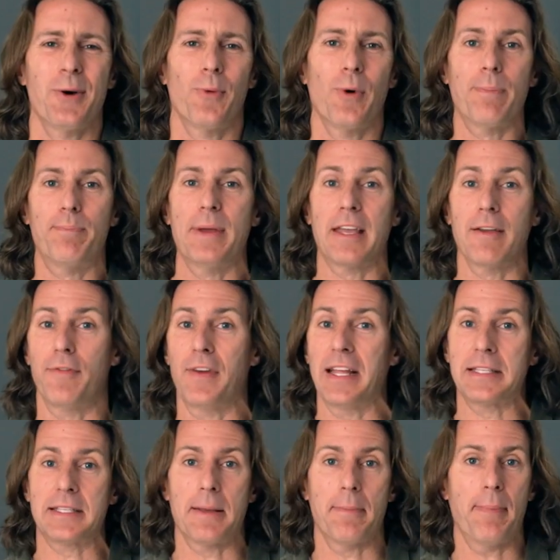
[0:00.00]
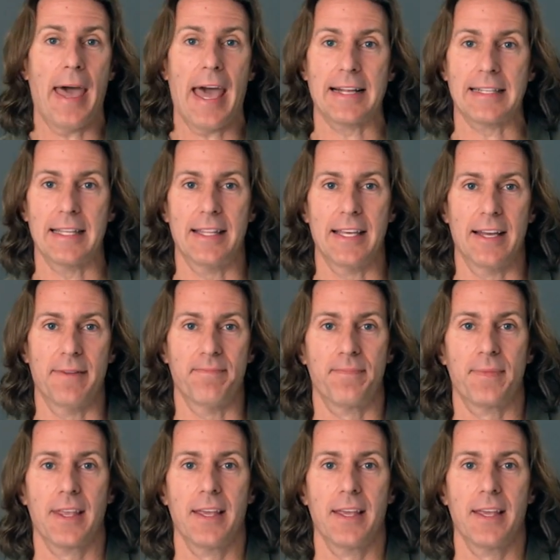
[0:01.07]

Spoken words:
what big events impacted them.